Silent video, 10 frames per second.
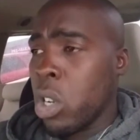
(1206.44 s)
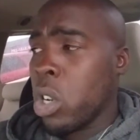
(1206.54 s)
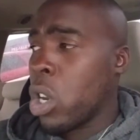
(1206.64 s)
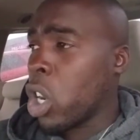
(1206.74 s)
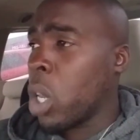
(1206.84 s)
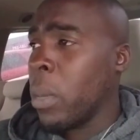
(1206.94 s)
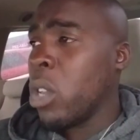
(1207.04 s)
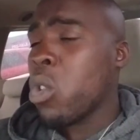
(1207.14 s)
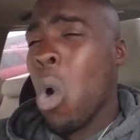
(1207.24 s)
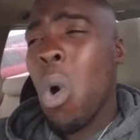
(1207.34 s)
There could be
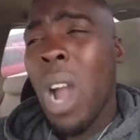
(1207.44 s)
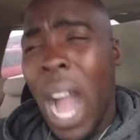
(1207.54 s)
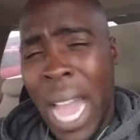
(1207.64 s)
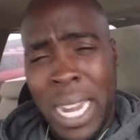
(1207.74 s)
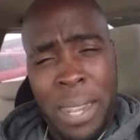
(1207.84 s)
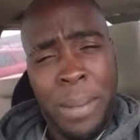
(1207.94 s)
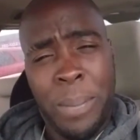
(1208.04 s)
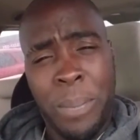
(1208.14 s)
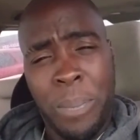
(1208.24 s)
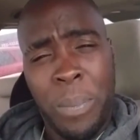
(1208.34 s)
no God.
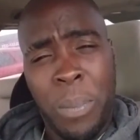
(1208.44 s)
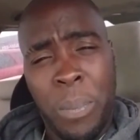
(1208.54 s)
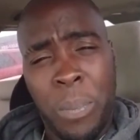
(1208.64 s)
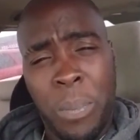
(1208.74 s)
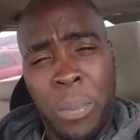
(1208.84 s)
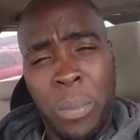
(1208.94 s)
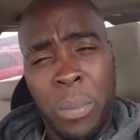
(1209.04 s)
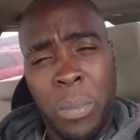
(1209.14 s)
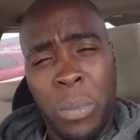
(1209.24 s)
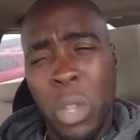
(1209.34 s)

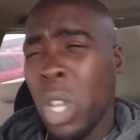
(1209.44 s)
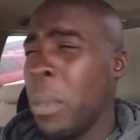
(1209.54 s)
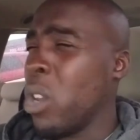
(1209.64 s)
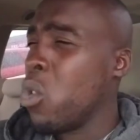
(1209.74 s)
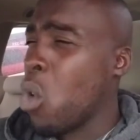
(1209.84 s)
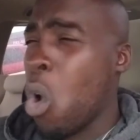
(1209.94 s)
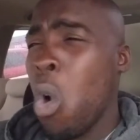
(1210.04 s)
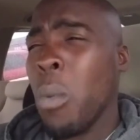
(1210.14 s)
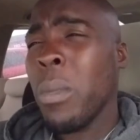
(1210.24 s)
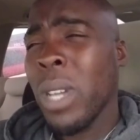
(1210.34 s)
There could be
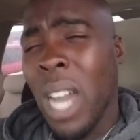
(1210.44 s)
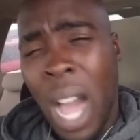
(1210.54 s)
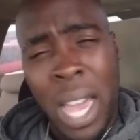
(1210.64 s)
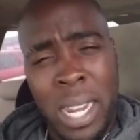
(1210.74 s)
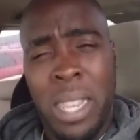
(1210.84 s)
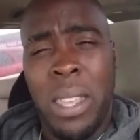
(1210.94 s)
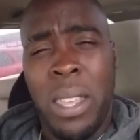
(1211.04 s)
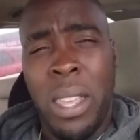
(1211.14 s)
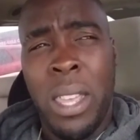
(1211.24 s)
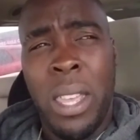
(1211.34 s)
no God
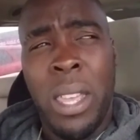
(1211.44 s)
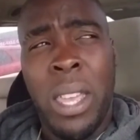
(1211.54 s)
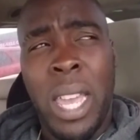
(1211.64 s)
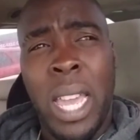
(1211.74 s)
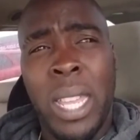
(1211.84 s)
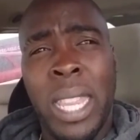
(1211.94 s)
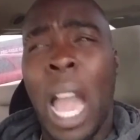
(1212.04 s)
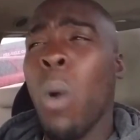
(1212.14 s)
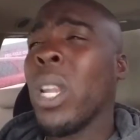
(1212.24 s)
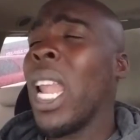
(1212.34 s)

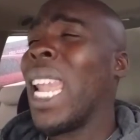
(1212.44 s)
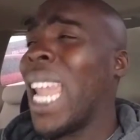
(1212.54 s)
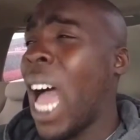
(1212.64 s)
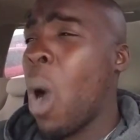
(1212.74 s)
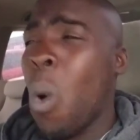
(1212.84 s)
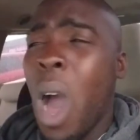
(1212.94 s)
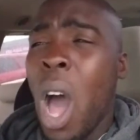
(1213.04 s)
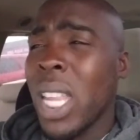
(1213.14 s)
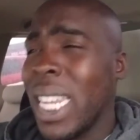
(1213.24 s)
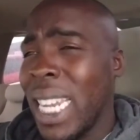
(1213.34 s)
that would allow
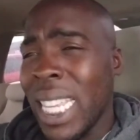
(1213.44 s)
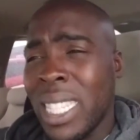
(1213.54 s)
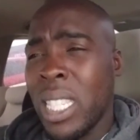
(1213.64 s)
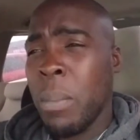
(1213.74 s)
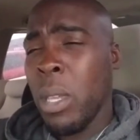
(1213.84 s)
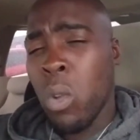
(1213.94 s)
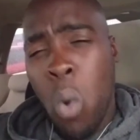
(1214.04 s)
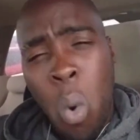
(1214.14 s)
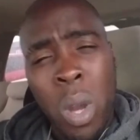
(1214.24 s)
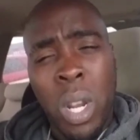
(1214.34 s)
all of this to be
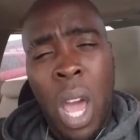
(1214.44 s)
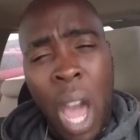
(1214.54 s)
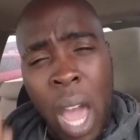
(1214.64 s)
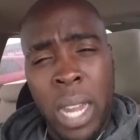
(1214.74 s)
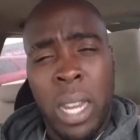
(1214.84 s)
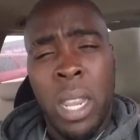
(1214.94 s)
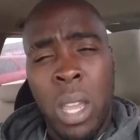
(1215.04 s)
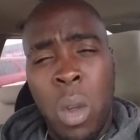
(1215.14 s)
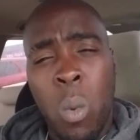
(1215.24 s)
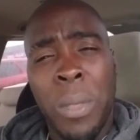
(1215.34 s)
going on
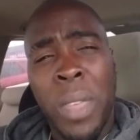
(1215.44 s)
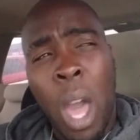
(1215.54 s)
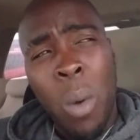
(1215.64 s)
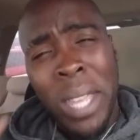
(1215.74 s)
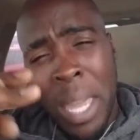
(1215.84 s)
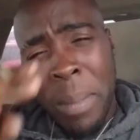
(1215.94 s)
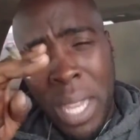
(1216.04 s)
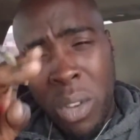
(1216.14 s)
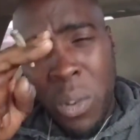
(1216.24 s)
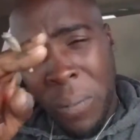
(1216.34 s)
without him
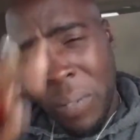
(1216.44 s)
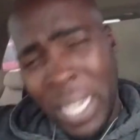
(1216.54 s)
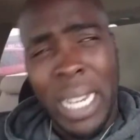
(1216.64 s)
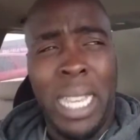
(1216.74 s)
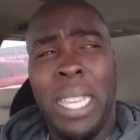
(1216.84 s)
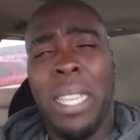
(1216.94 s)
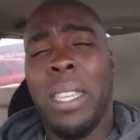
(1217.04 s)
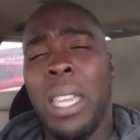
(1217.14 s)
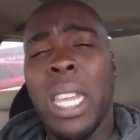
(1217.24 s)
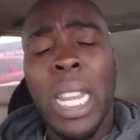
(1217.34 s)
intervening.
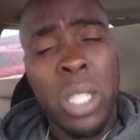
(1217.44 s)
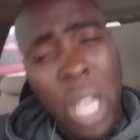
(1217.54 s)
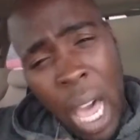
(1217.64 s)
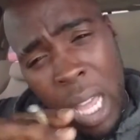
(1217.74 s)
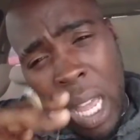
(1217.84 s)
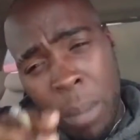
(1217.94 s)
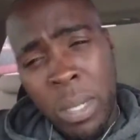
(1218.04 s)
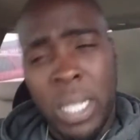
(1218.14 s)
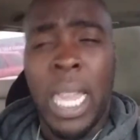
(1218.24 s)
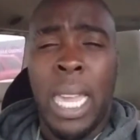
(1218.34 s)
That's all I'm
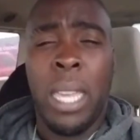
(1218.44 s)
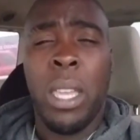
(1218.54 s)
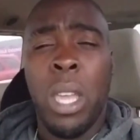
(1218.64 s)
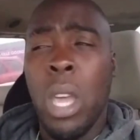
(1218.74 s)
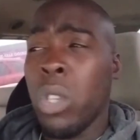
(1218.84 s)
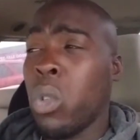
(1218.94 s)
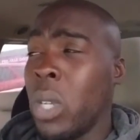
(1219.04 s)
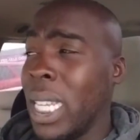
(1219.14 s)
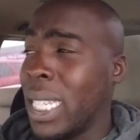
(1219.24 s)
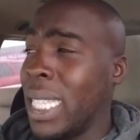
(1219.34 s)
saying. So
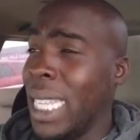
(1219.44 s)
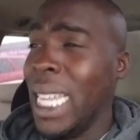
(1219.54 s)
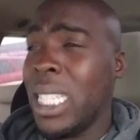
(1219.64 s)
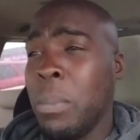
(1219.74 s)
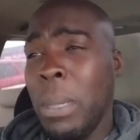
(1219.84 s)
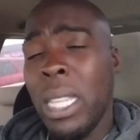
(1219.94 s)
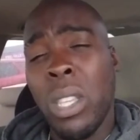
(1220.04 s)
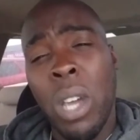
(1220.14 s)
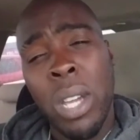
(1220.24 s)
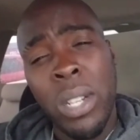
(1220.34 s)
this leads me
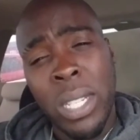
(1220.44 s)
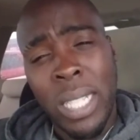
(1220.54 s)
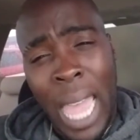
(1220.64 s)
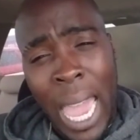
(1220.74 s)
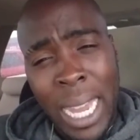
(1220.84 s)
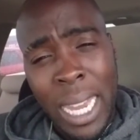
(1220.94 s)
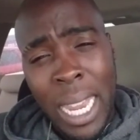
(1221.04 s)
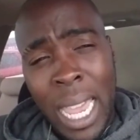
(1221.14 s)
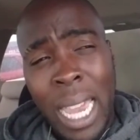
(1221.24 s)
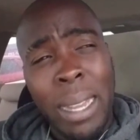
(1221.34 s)
to understand
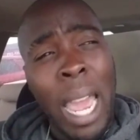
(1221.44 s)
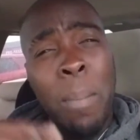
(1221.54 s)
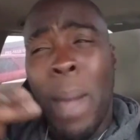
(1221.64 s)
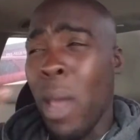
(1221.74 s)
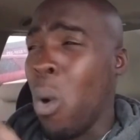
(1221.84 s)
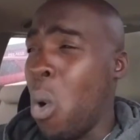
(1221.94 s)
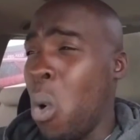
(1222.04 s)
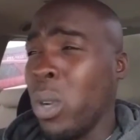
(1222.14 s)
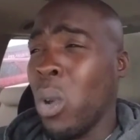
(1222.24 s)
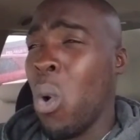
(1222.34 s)
that
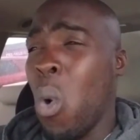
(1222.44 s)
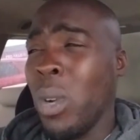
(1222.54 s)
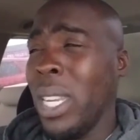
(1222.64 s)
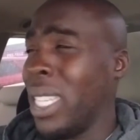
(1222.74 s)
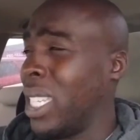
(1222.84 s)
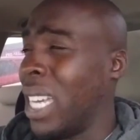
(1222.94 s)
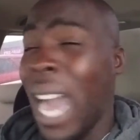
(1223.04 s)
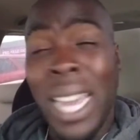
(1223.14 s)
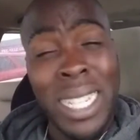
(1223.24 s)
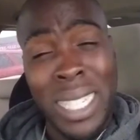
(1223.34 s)
the only
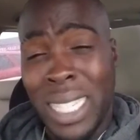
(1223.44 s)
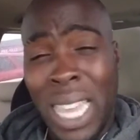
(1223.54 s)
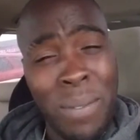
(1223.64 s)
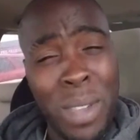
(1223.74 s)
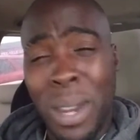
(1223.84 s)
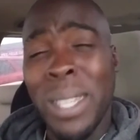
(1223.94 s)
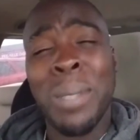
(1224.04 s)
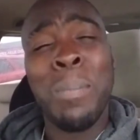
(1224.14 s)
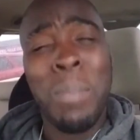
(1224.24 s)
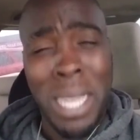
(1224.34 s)
God and Savior is
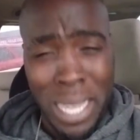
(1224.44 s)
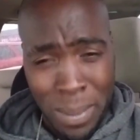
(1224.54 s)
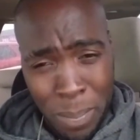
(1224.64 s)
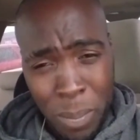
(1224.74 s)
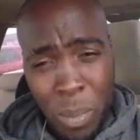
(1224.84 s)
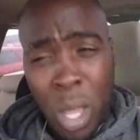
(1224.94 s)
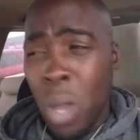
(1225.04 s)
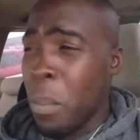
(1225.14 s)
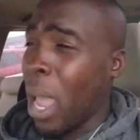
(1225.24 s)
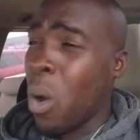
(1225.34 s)
me.
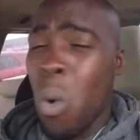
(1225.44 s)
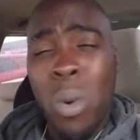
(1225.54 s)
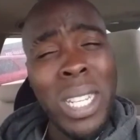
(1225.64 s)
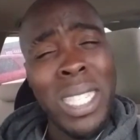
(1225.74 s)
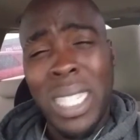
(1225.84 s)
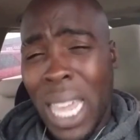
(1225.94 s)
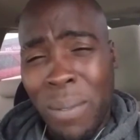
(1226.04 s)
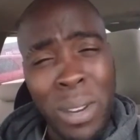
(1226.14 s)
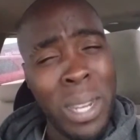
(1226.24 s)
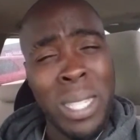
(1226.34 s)
My only
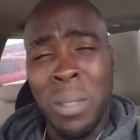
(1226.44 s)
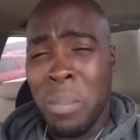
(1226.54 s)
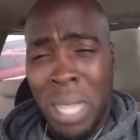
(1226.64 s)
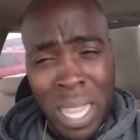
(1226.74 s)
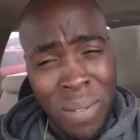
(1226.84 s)
Savior is me.